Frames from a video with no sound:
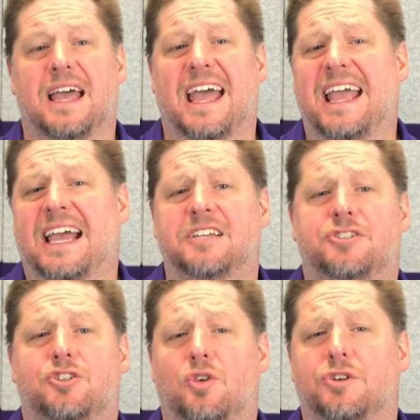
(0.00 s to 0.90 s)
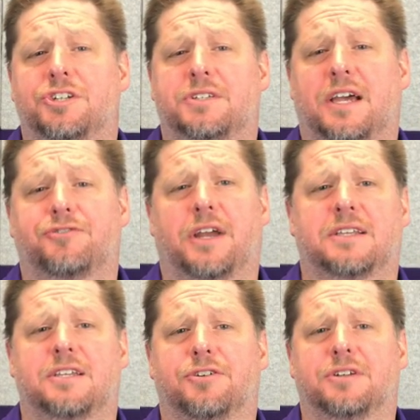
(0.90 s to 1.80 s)
Hey guys, George at
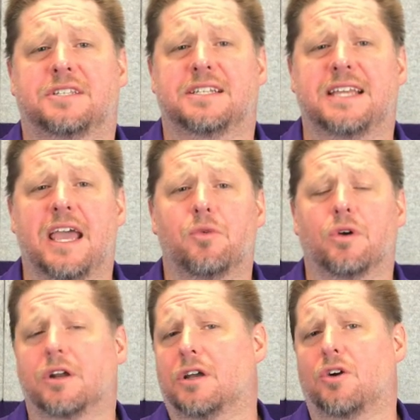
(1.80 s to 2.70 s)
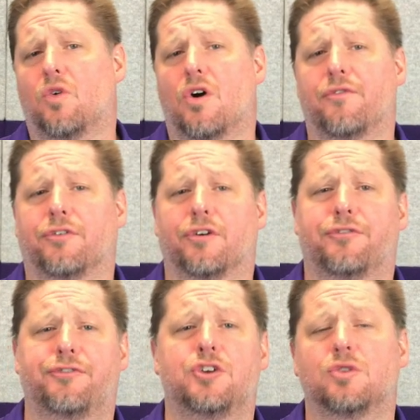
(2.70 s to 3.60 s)
SoundTraxx here, and today we're going to go over a
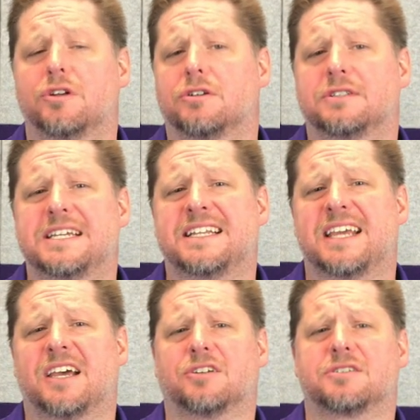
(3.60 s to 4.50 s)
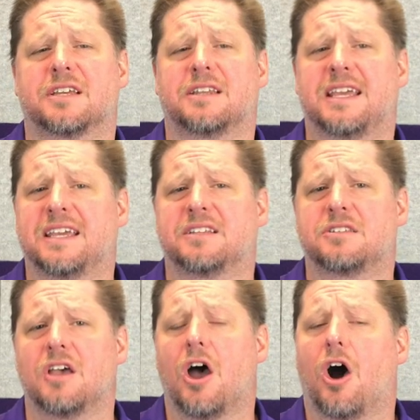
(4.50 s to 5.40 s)
few little details and
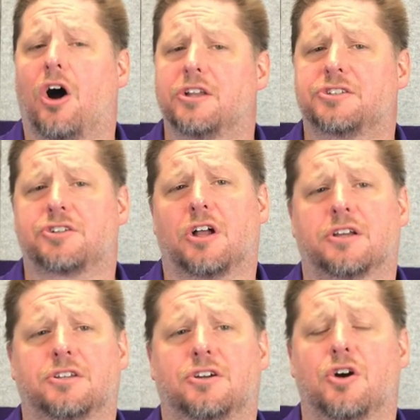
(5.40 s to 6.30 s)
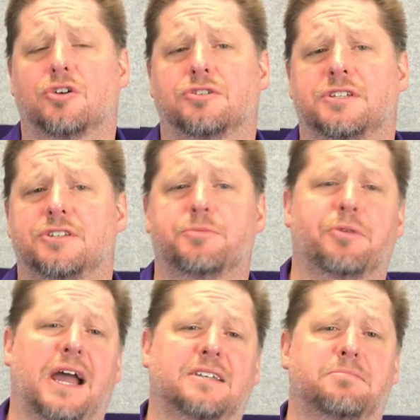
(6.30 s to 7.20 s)
hints on installing decoders into
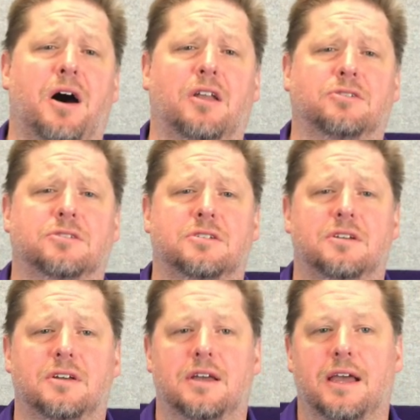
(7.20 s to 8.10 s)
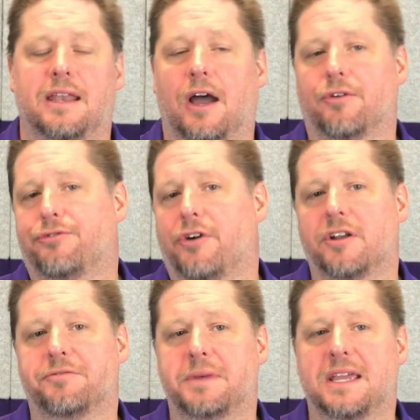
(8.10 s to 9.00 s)
brass models. Now in
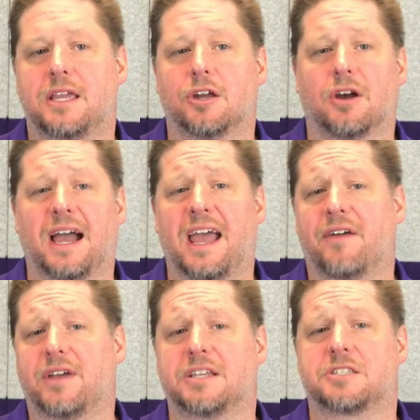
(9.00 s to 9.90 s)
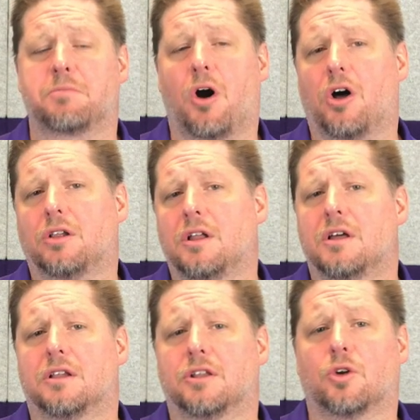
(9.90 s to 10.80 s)
front of me here I have a small
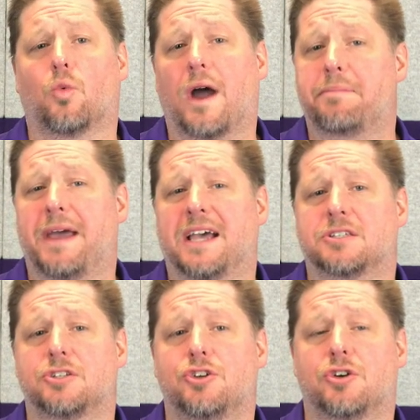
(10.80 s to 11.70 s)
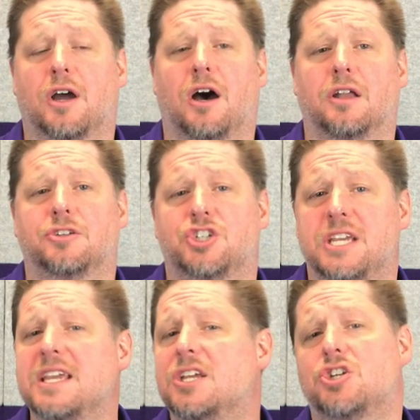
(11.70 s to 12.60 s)
little White Pass and Yukon
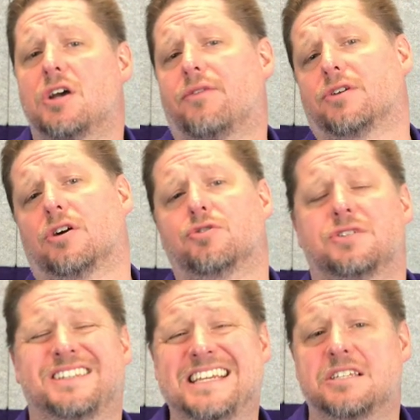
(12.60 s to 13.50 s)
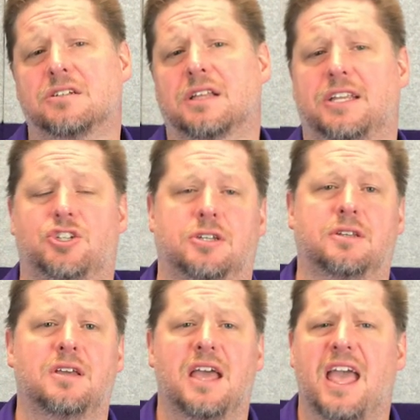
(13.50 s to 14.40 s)
GE shovel nose diesel engine